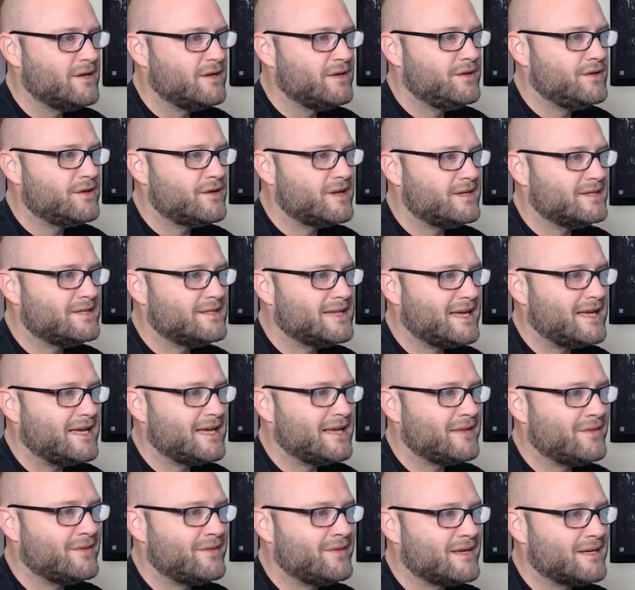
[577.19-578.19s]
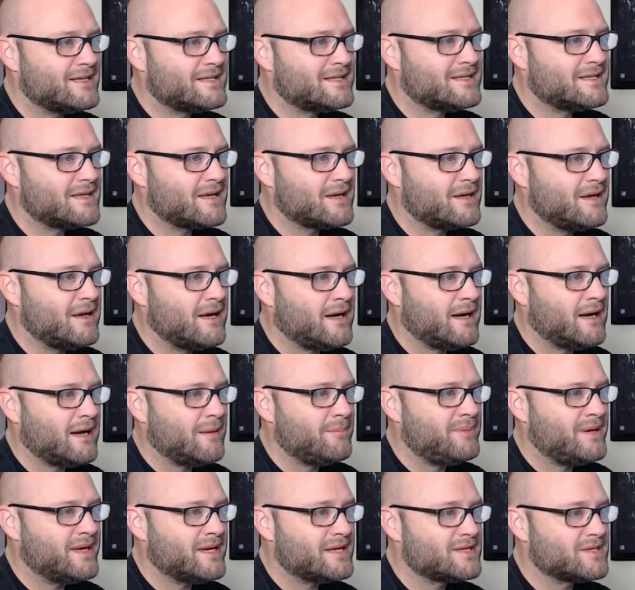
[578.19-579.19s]
You can take this
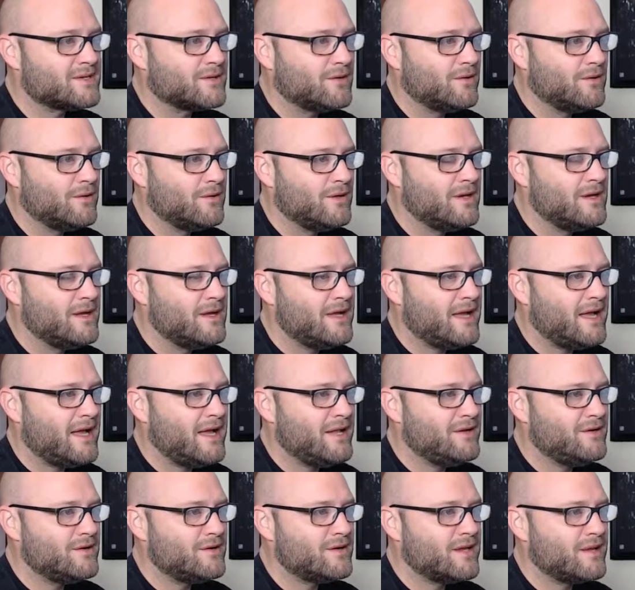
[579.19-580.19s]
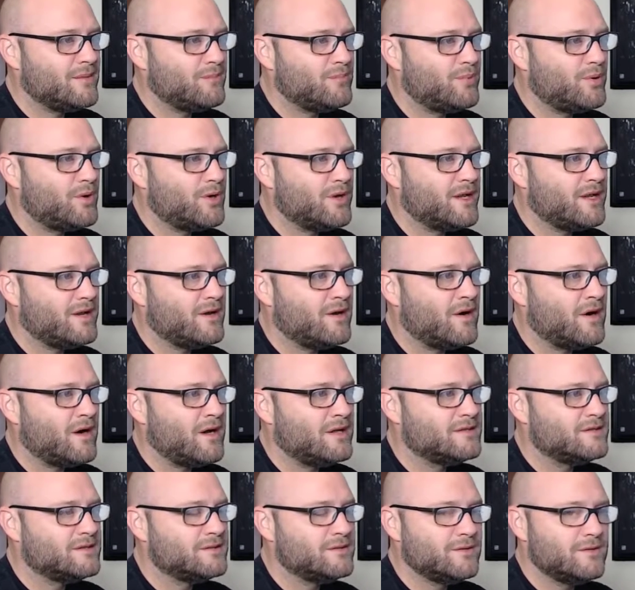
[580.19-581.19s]
pixel and you can put it
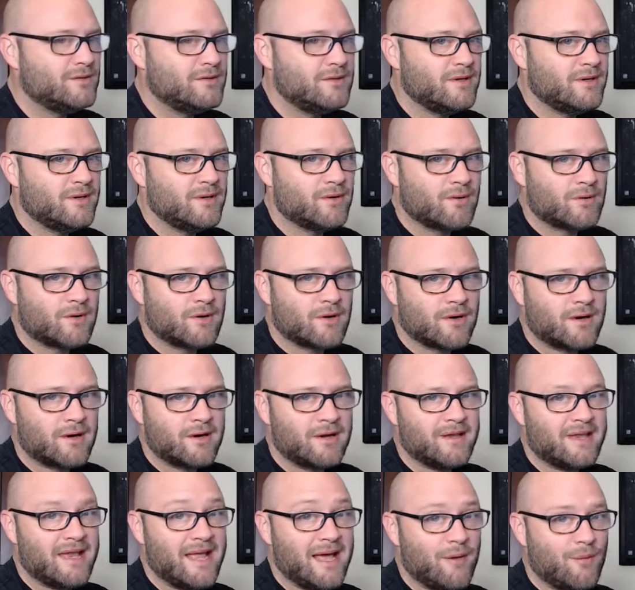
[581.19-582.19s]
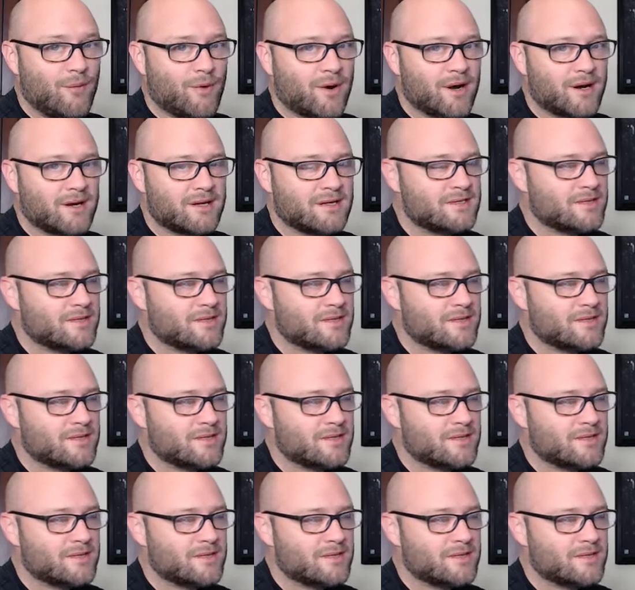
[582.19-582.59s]
onto your network.